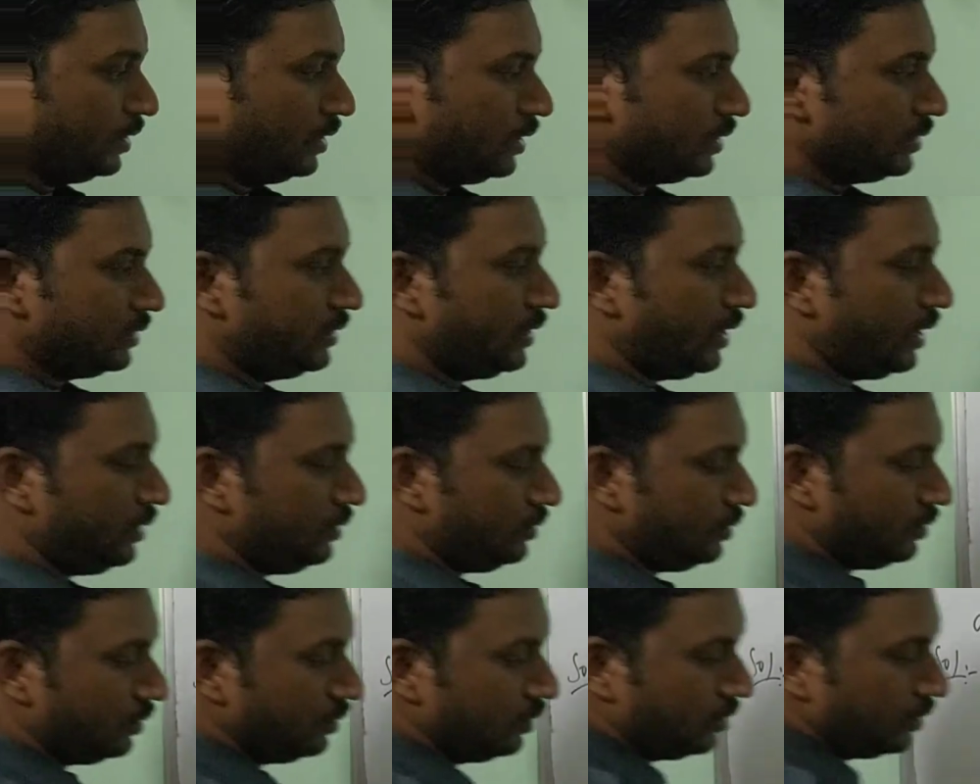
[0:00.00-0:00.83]

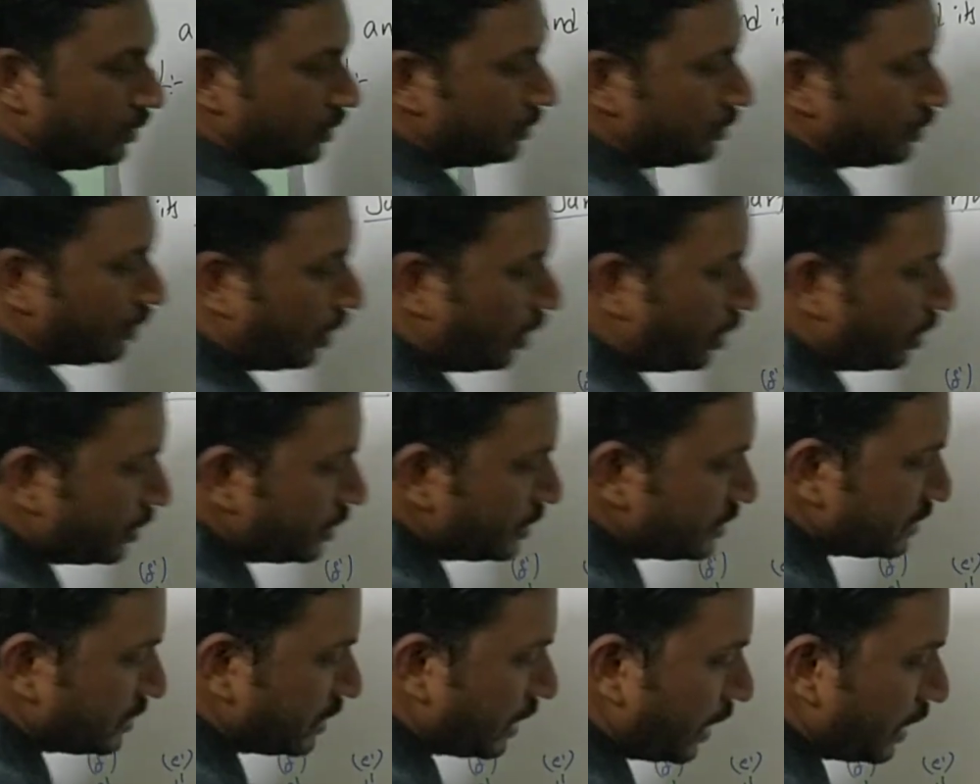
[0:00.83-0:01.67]
Then, third
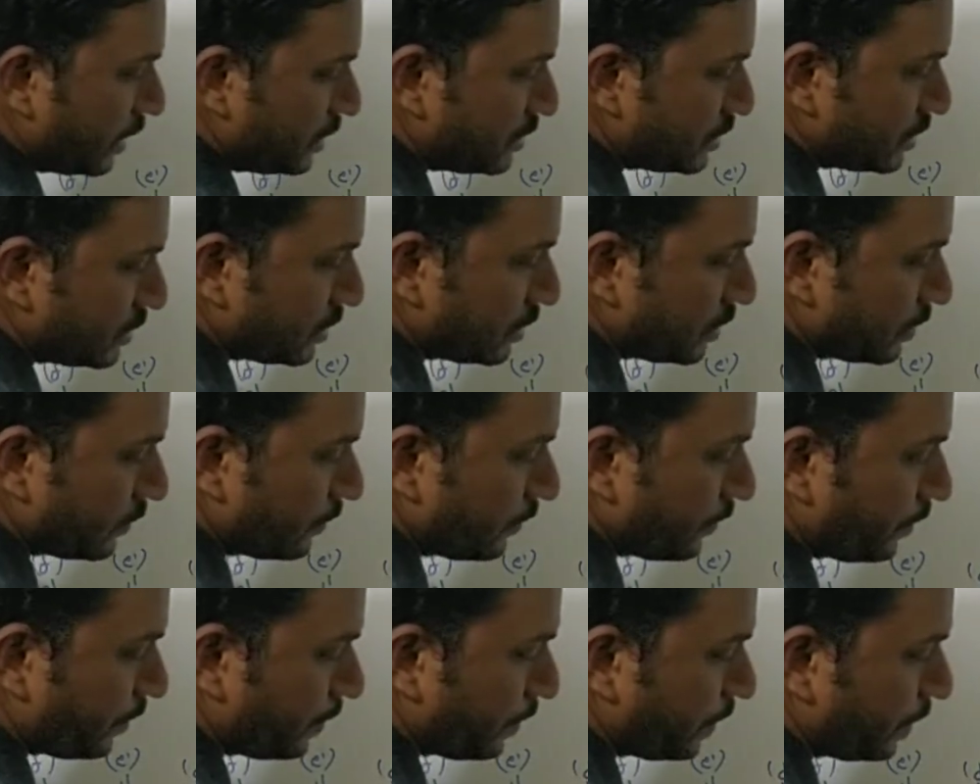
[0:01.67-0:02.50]
stage,
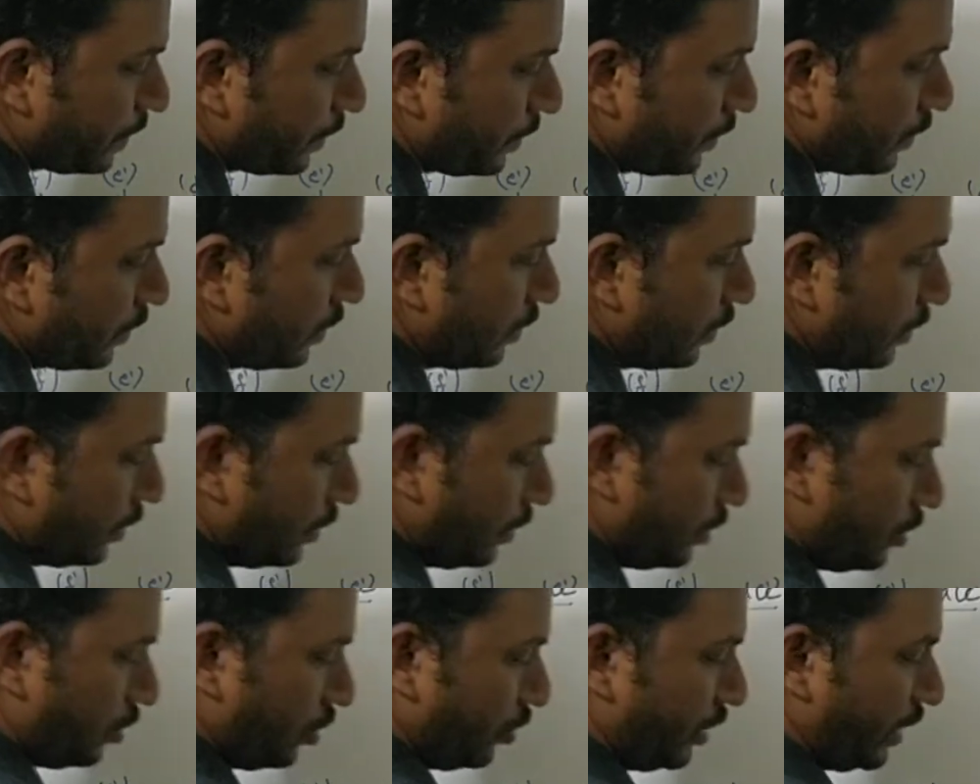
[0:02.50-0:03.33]

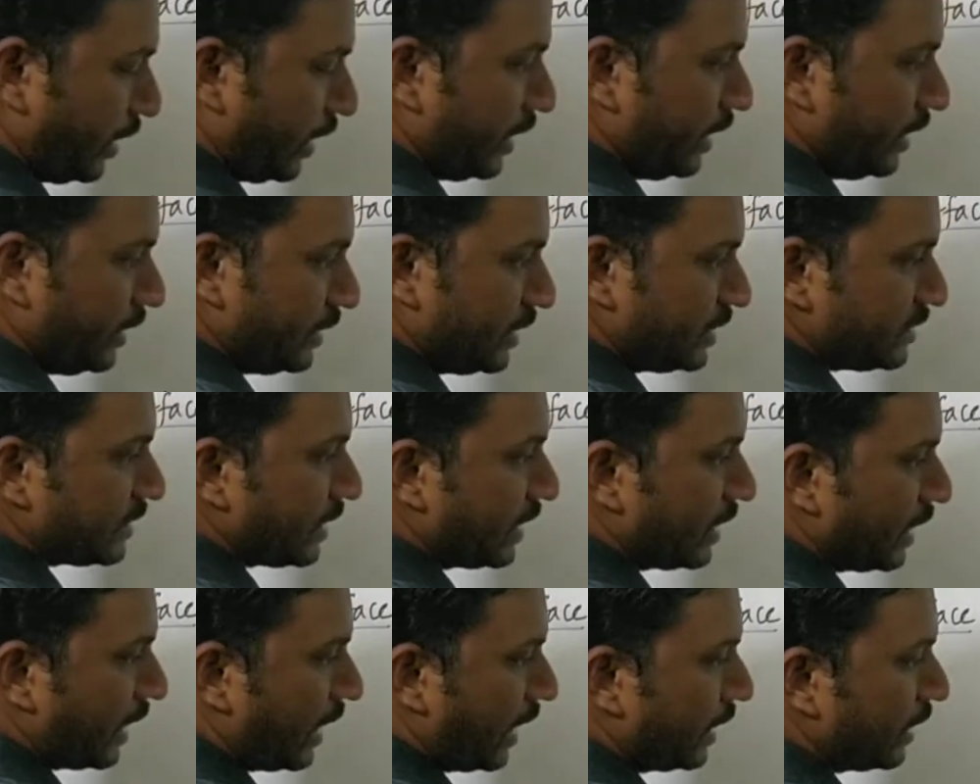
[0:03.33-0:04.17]
rotating this at
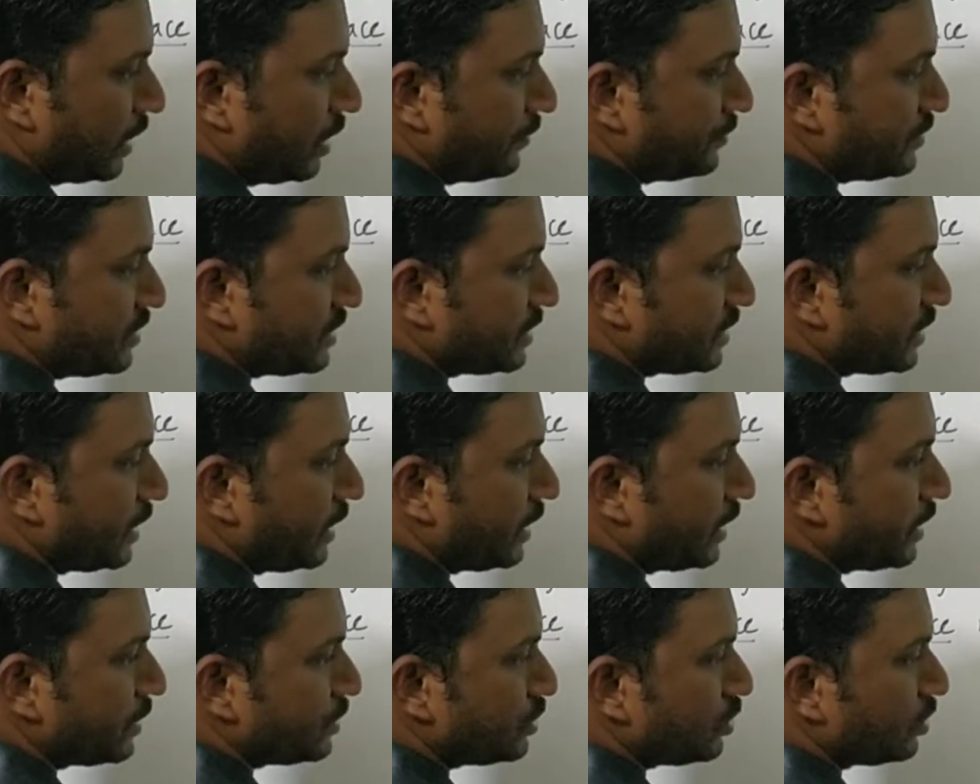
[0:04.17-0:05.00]
an angle of 60
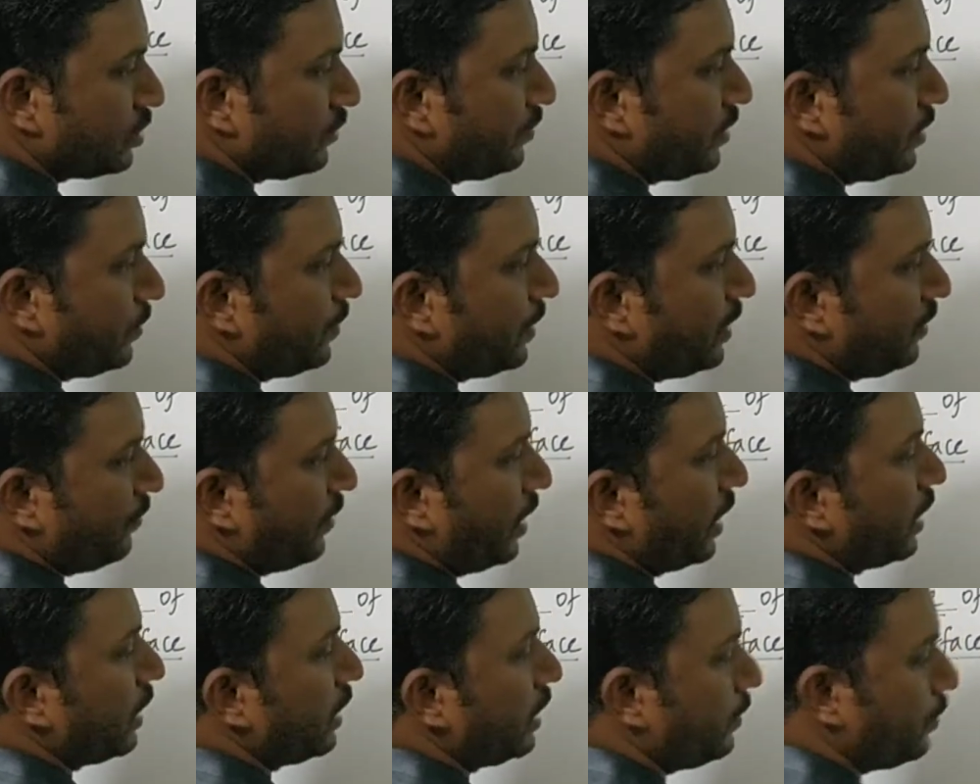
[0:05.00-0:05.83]
degrees to the VP,
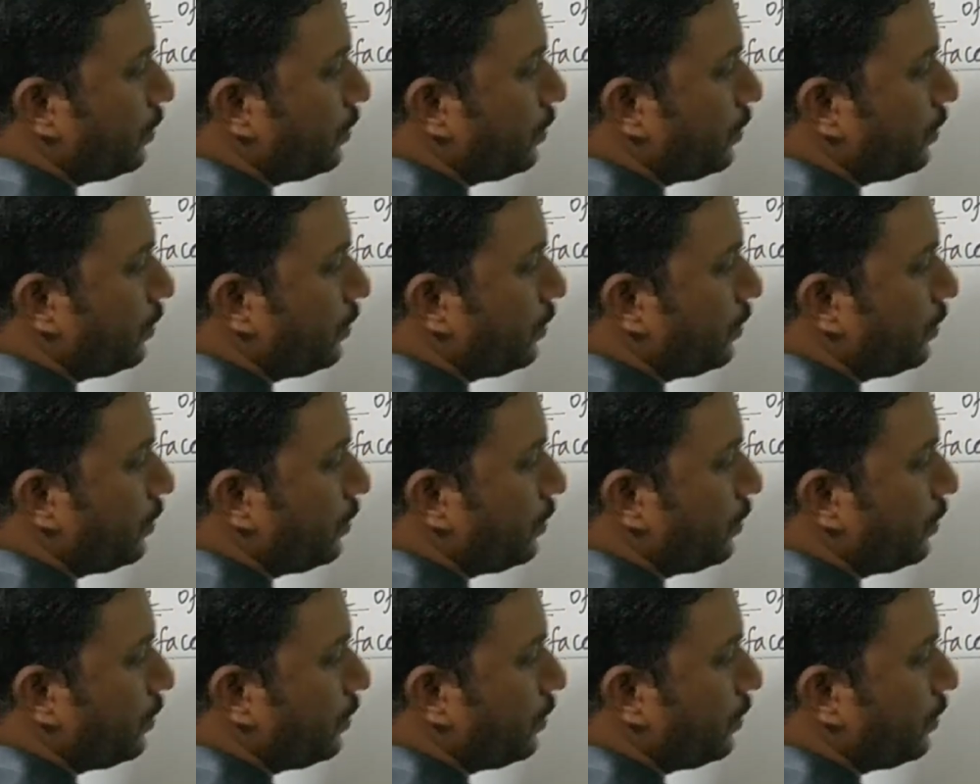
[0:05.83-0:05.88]
finally